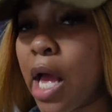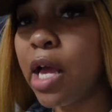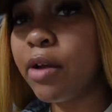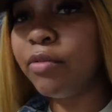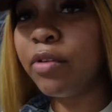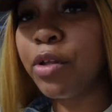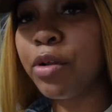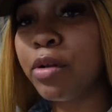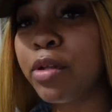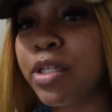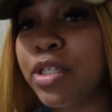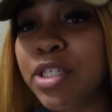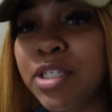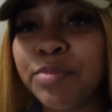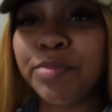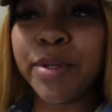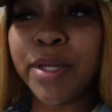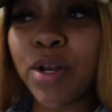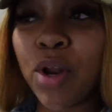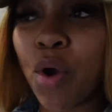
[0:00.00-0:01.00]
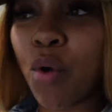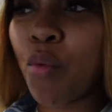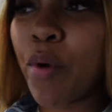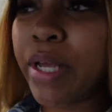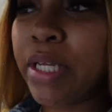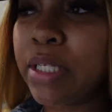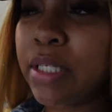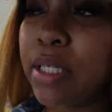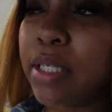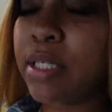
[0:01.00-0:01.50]
have literally just been
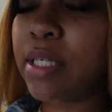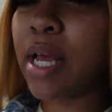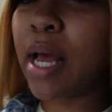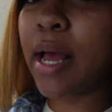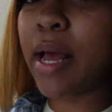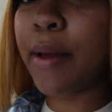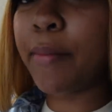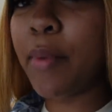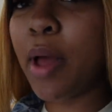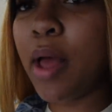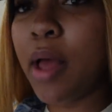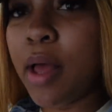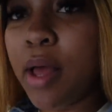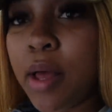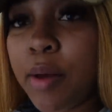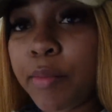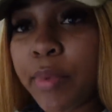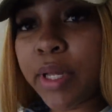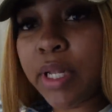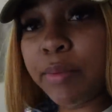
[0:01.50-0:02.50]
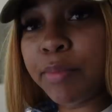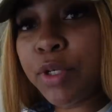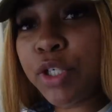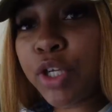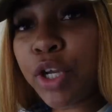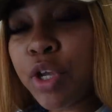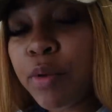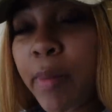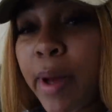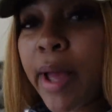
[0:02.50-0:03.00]
wasting time. But let me
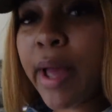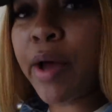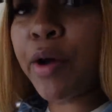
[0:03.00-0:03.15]
show you my